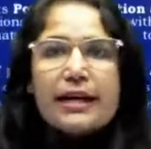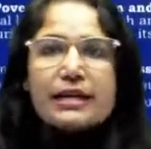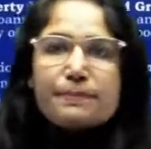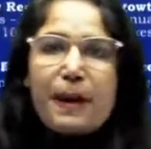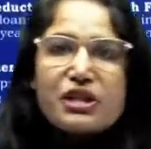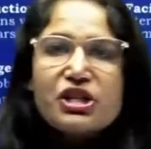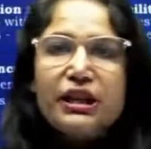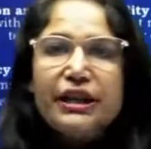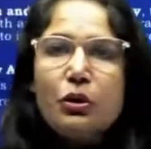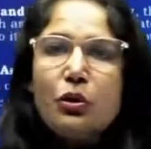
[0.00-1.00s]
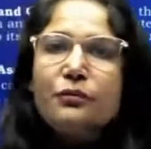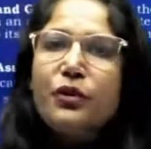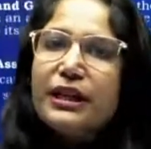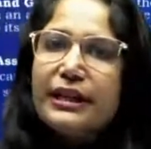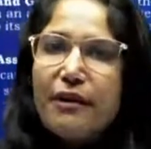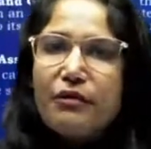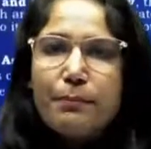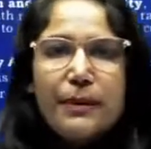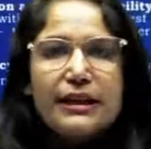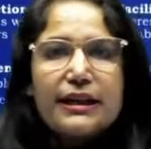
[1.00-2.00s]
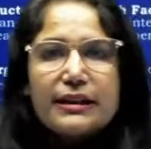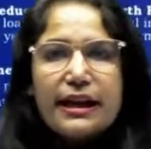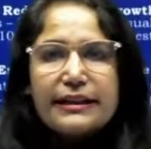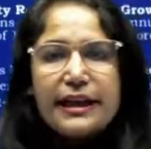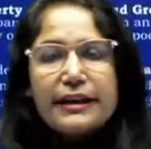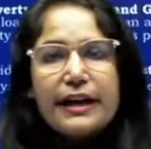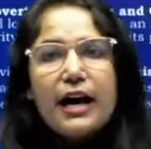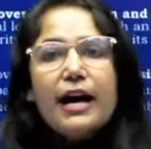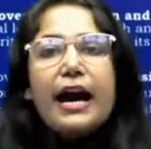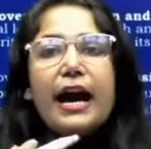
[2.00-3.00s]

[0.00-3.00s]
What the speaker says: specially known for the developmental criteria,